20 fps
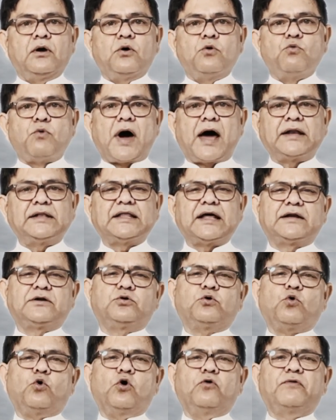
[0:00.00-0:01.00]
One, that
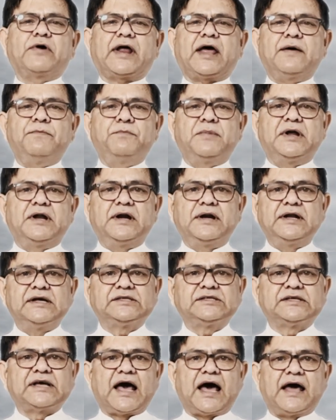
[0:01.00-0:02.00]
over
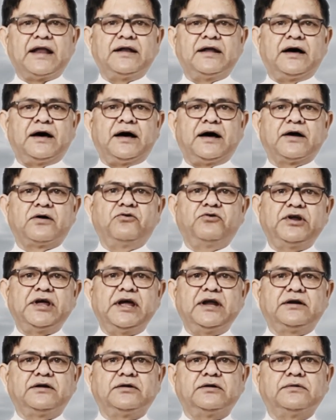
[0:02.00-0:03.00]
embeddedness can
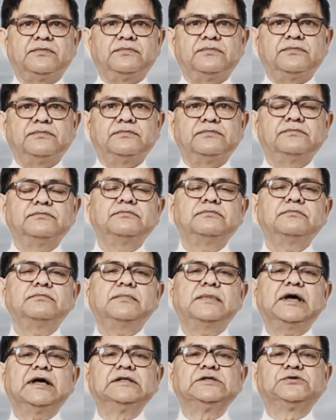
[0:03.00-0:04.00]
create
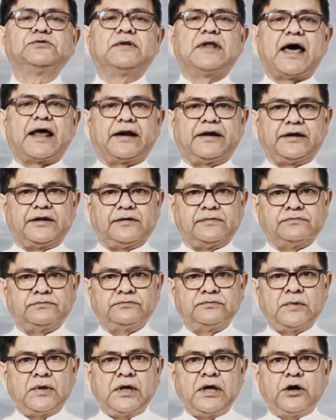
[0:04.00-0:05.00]
insularity.
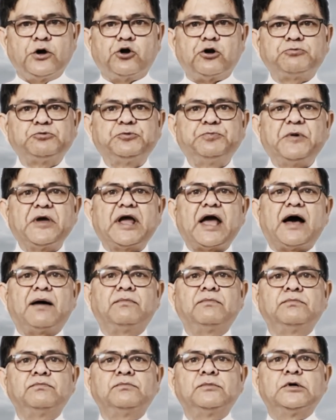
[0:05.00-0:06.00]
Groups
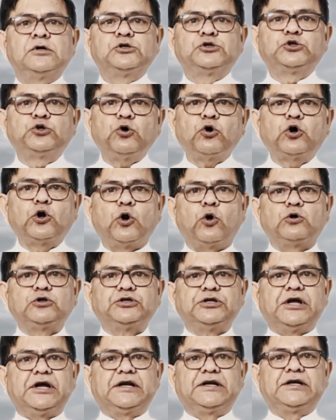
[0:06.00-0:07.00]
become so close
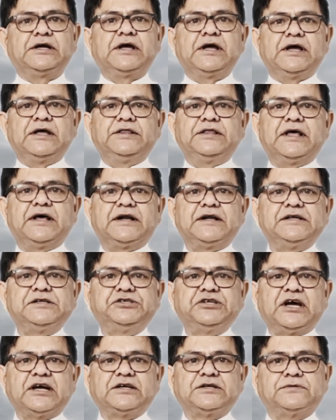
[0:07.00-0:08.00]
knit they
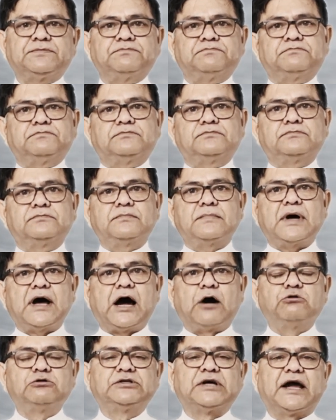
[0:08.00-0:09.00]
reject
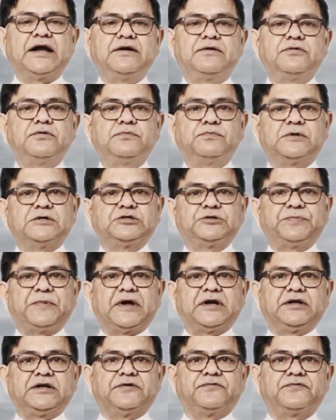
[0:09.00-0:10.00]
outside
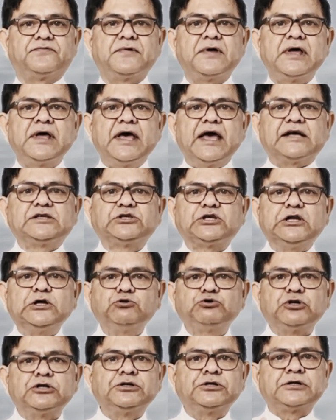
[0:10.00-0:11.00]
perspective.
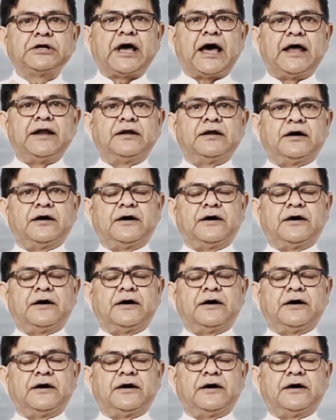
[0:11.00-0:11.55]
Exclusion can